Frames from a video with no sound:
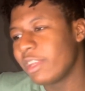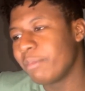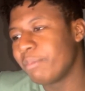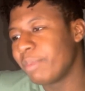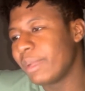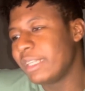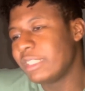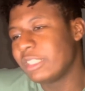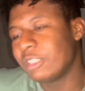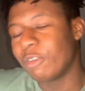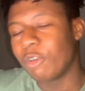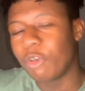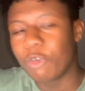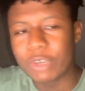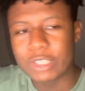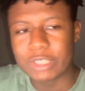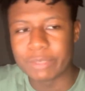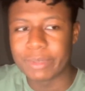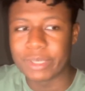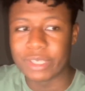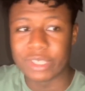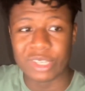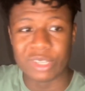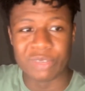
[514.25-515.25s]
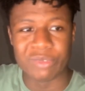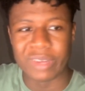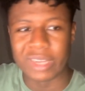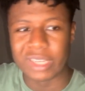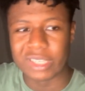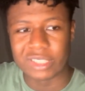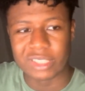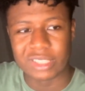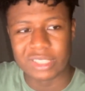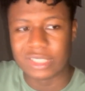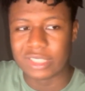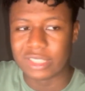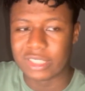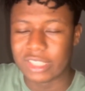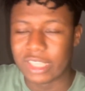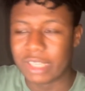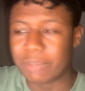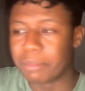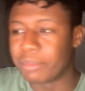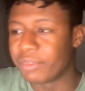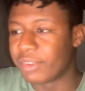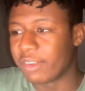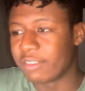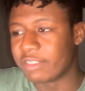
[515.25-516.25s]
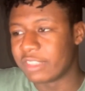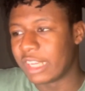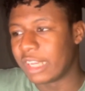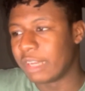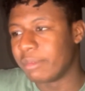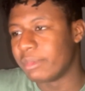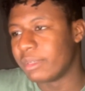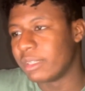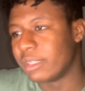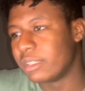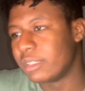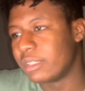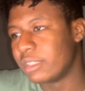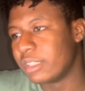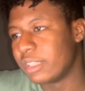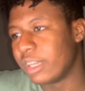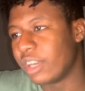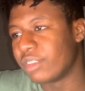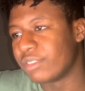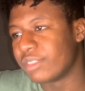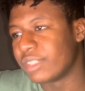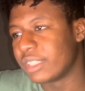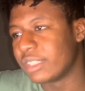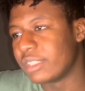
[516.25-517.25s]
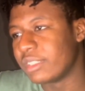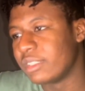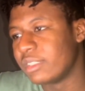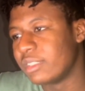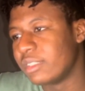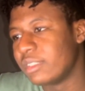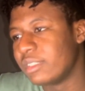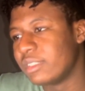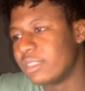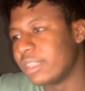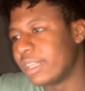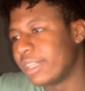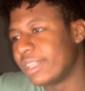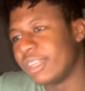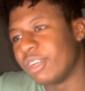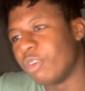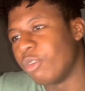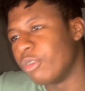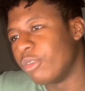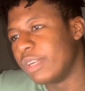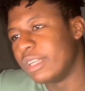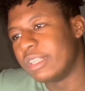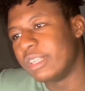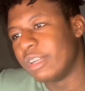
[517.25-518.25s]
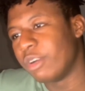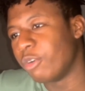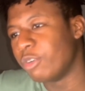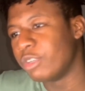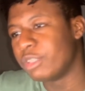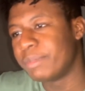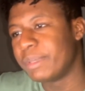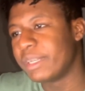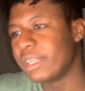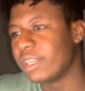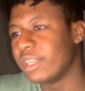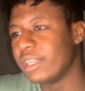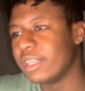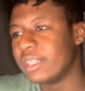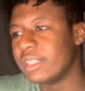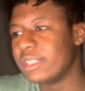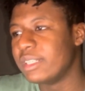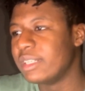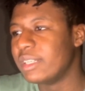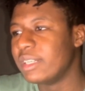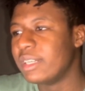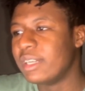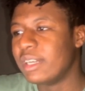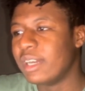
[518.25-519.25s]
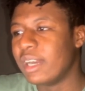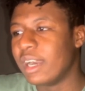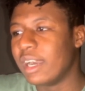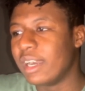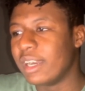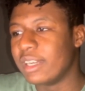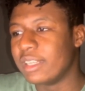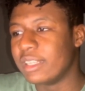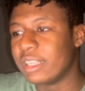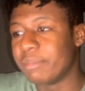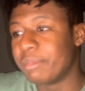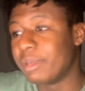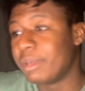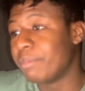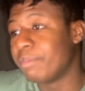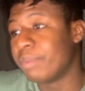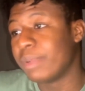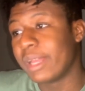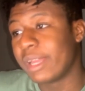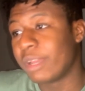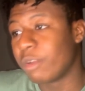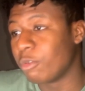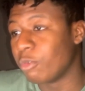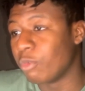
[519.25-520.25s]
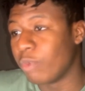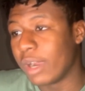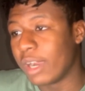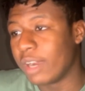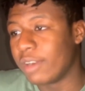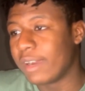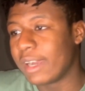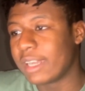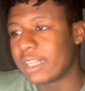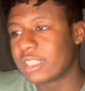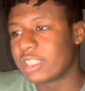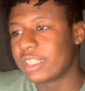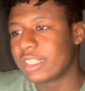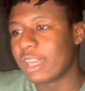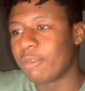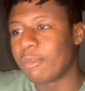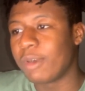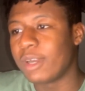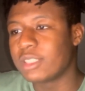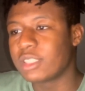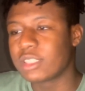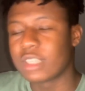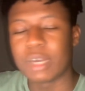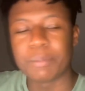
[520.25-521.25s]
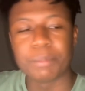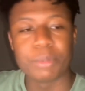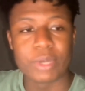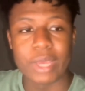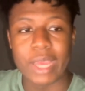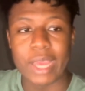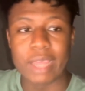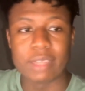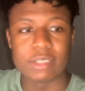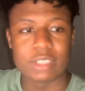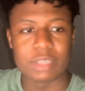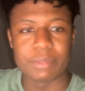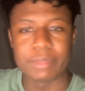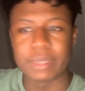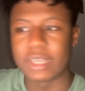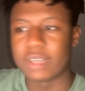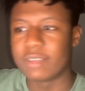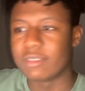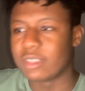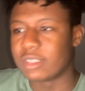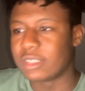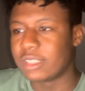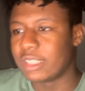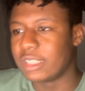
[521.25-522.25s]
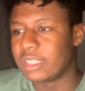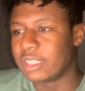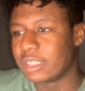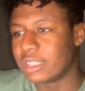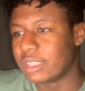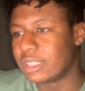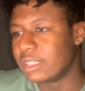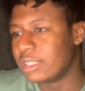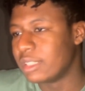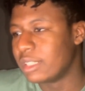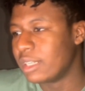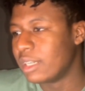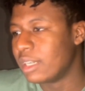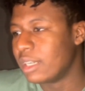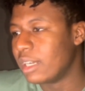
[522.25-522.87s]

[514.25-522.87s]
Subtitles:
Blazers will always be a good regular season team if you have Dame healthy. They'll always be good. They've been playing well. Actually, I watched a couple games at the beginning of the season.